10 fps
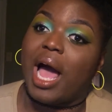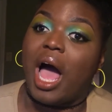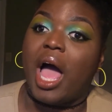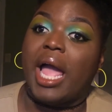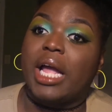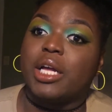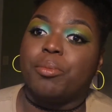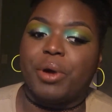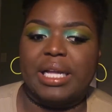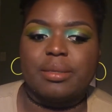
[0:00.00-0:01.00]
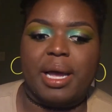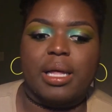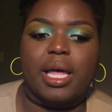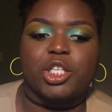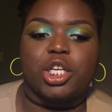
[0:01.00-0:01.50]
I bring into my
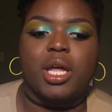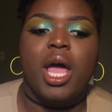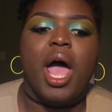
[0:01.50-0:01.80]
collection.